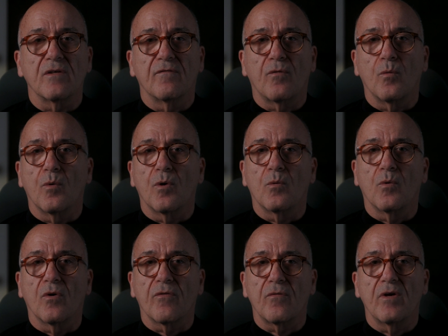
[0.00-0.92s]
for World
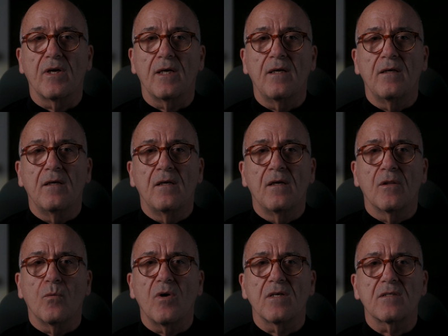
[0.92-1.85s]
War III,
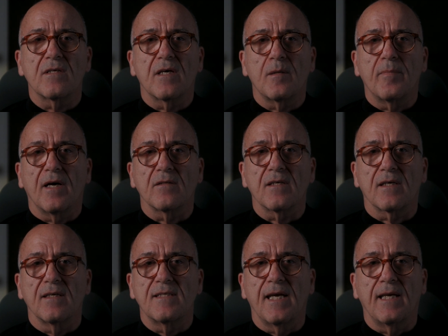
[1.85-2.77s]
the West set about to
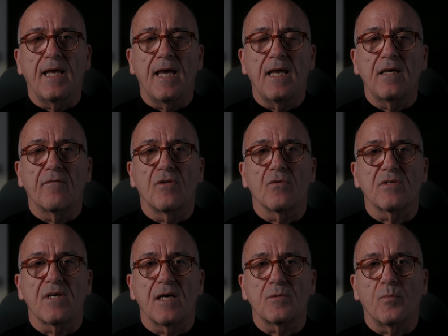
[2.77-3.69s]
contain any of
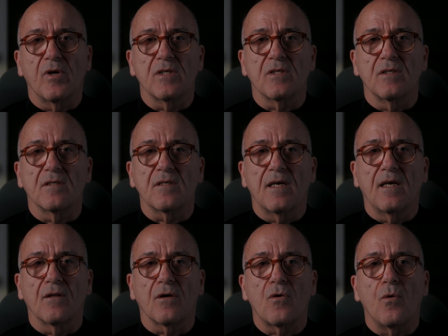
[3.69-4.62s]
those aspirations,
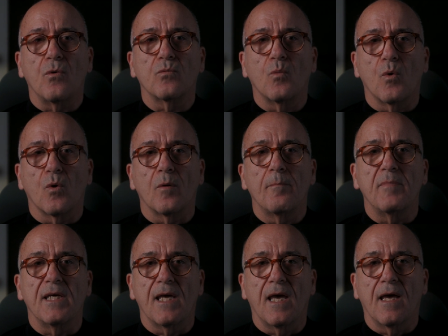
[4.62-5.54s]
and the Cold War
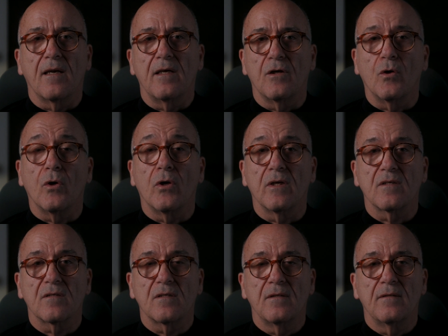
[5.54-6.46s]
began in earnest."